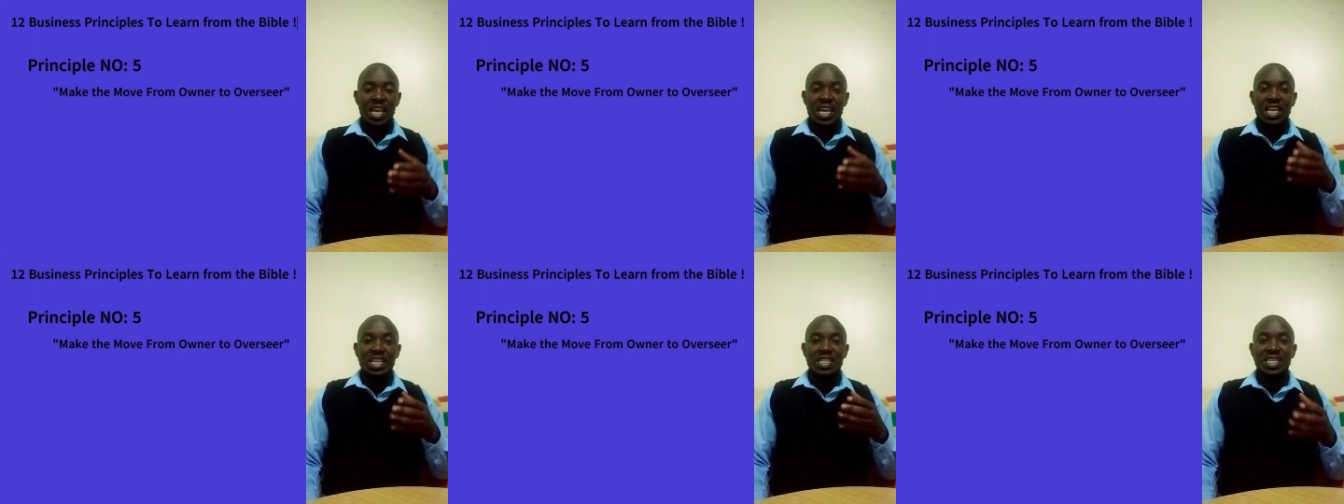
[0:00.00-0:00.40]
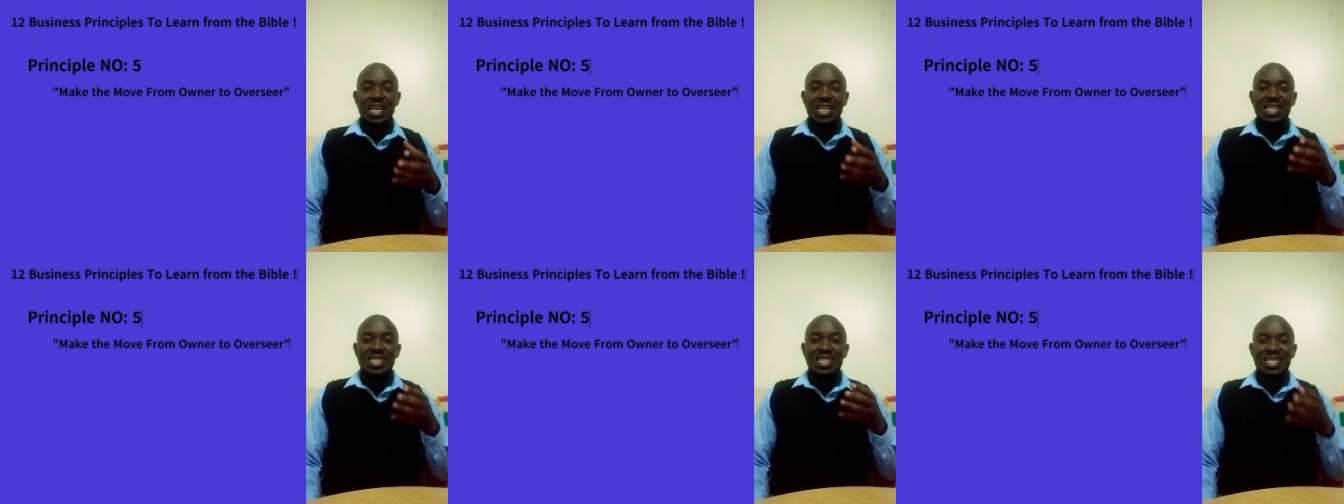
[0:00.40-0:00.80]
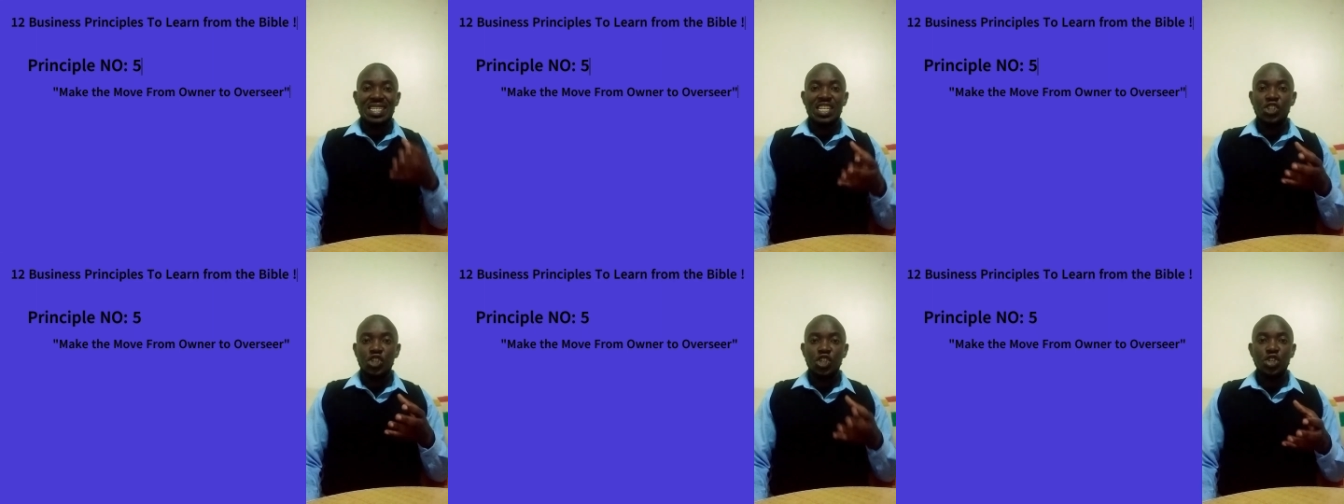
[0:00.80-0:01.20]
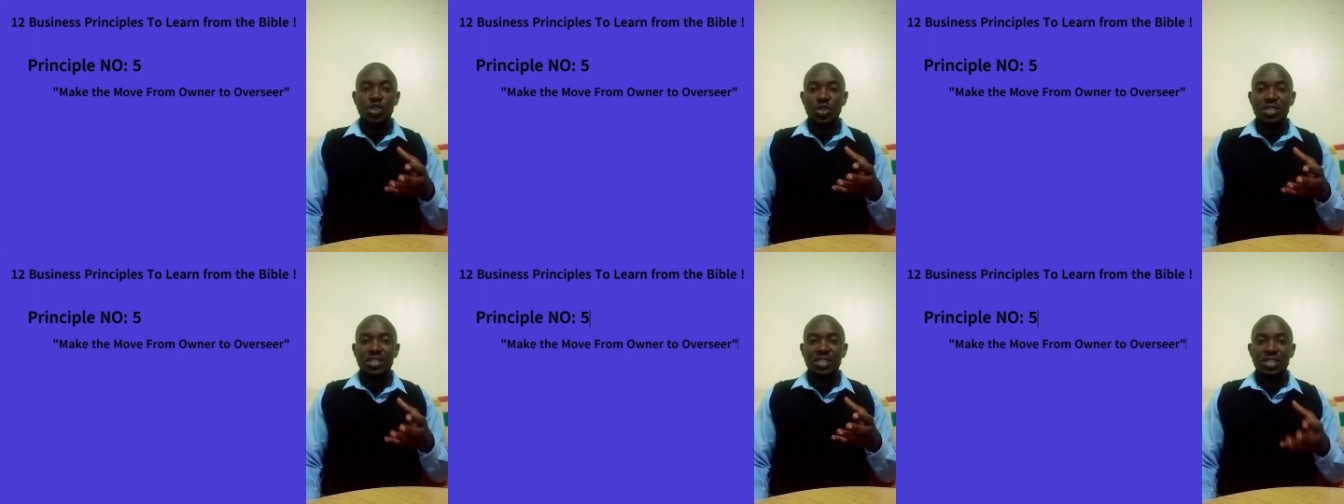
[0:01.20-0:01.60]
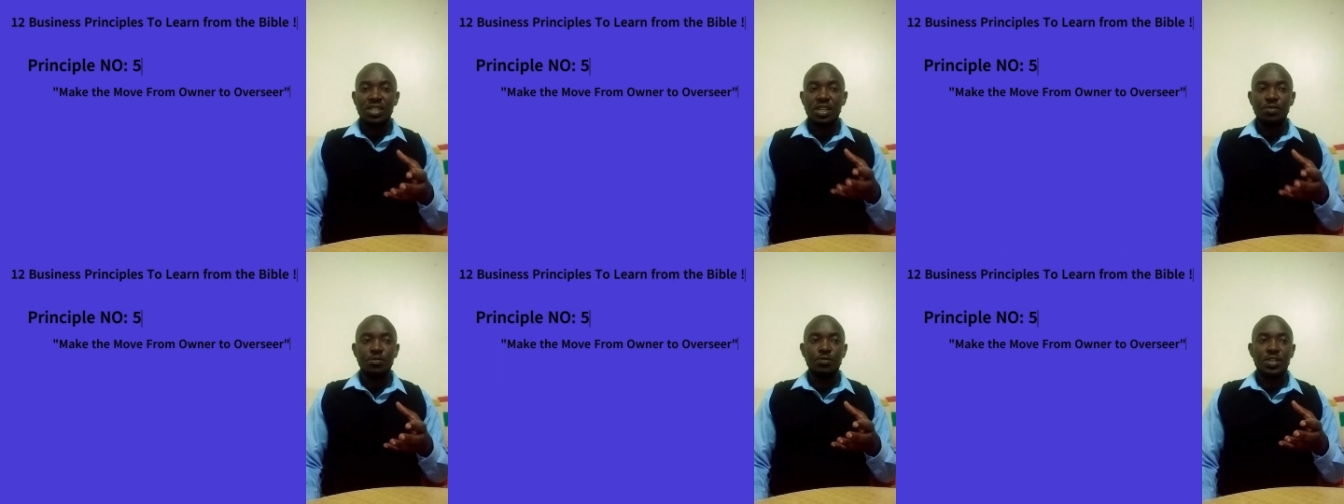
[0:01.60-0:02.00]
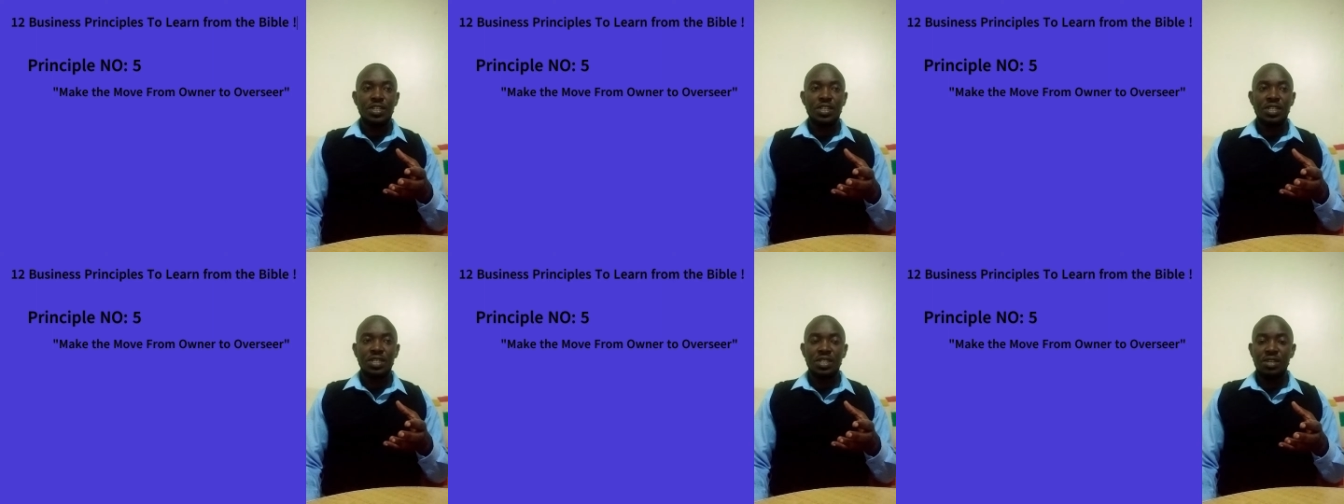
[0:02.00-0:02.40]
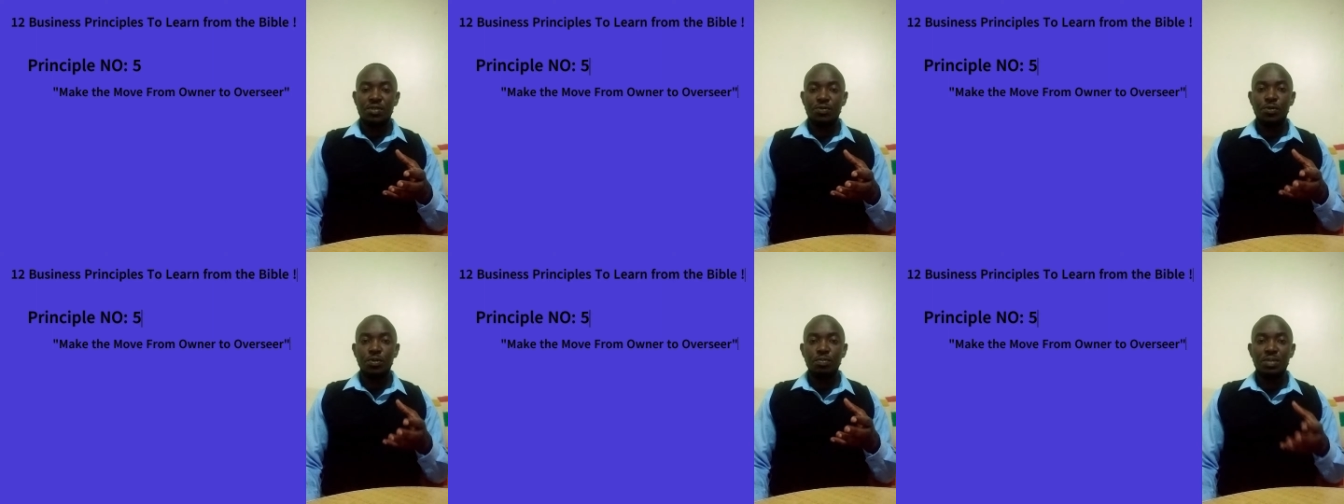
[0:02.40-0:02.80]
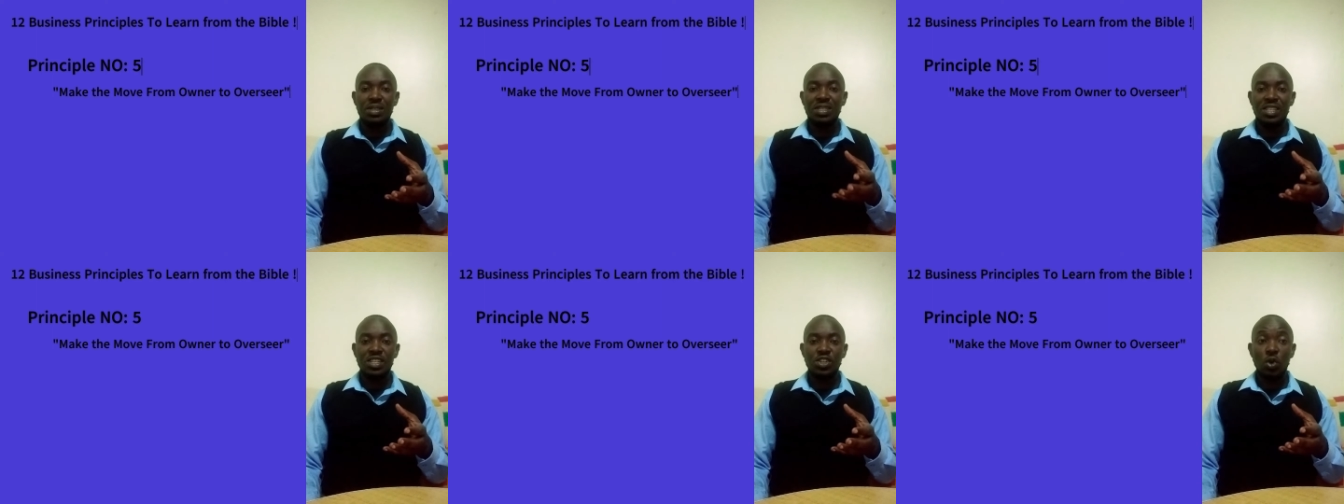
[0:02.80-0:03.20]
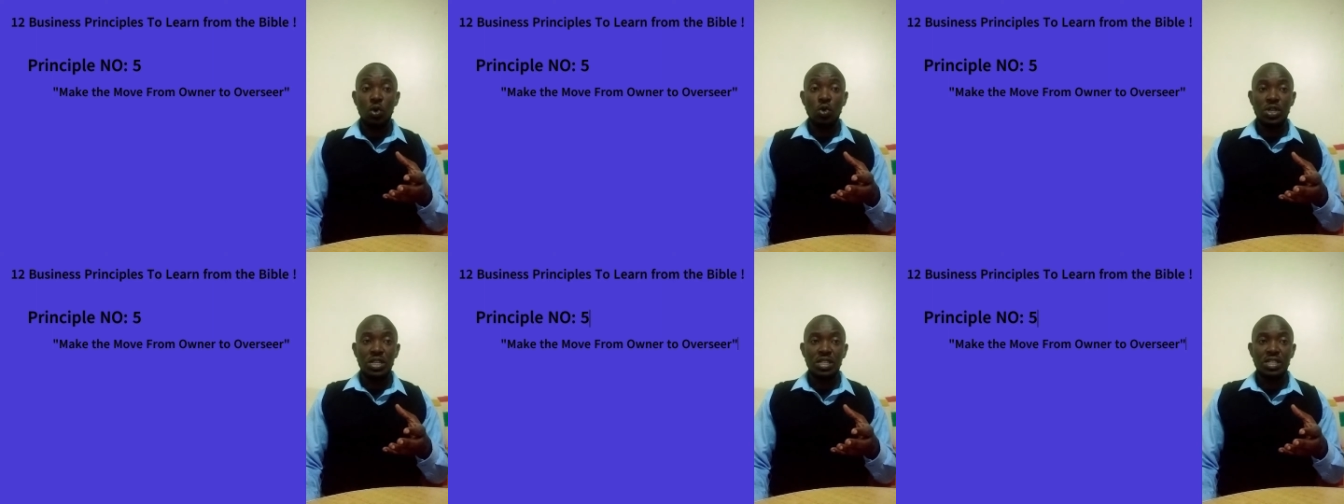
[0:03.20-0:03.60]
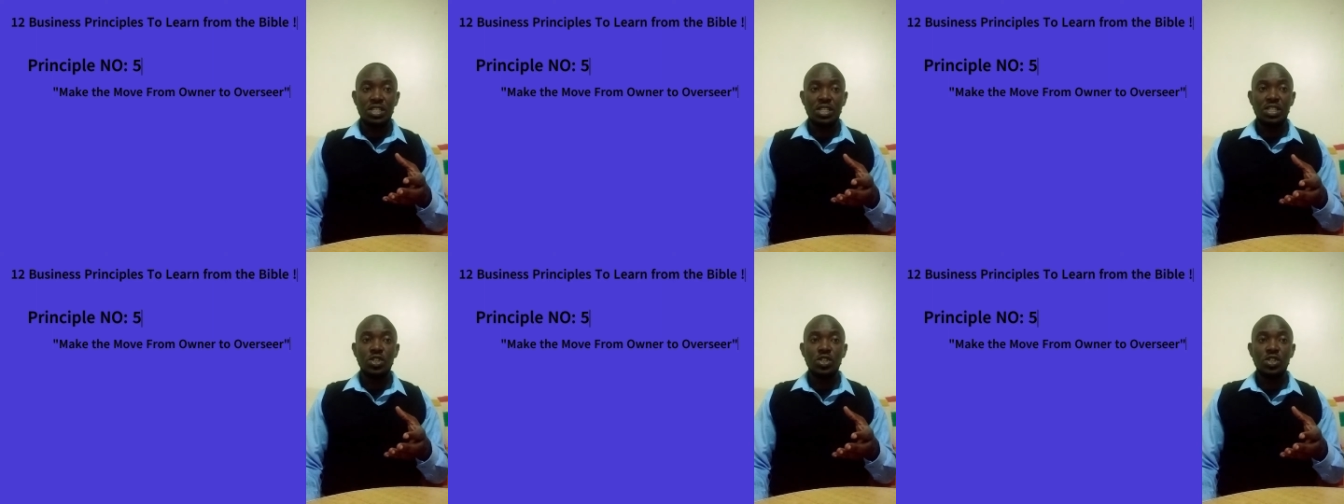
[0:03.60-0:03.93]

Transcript: It's an essential shift for business owners